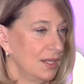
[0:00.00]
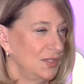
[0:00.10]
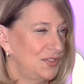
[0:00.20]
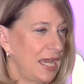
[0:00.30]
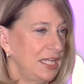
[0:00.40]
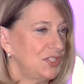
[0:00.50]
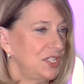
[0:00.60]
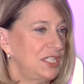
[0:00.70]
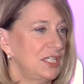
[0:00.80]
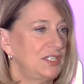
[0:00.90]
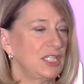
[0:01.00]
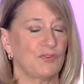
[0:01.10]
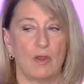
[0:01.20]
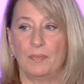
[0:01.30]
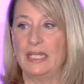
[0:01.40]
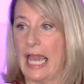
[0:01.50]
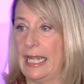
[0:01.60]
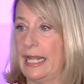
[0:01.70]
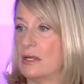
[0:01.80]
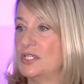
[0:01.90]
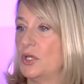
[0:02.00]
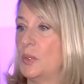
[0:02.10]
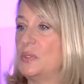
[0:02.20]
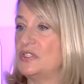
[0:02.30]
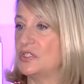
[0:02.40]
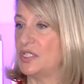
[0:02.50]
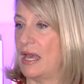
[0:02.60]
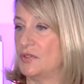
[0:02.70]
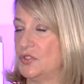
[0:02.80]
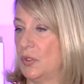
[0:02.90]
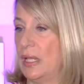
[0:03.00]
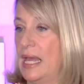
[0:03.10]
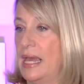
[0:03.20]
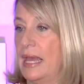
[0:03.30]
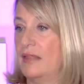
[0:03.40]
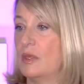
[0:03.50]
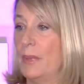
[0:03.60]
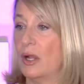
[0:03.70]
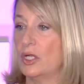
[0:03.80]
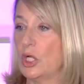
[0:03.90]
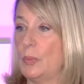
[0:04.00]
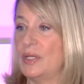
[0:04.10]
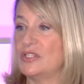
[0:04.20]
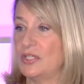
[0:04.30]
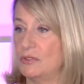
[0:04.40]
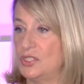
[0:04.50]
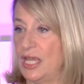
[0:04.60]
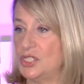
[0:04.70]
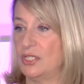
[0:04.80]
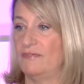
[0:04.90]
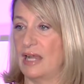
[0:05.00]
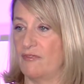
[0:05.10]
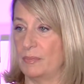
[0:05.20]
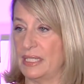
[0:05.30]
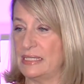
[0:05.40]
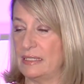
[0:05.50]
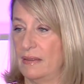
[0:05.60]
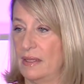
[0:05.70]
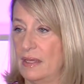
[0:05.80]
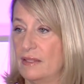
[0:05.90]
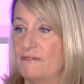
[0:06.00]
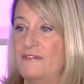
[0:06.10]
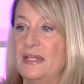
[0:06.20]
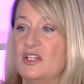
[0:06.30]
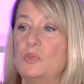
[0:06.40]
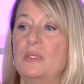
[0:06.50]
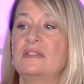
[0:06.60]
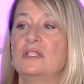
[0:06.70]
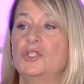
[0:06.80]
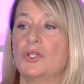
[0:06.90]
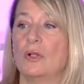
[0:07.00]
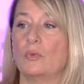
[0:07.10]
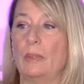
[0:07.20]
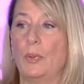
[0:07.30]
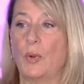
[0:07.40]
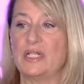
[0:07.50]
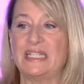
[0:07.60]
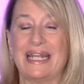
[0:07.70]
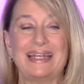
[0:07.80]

Citing statistics from Canada-Arizona Business Council and the Maricopa Association of Governments, the Phoenix Business Journal reports that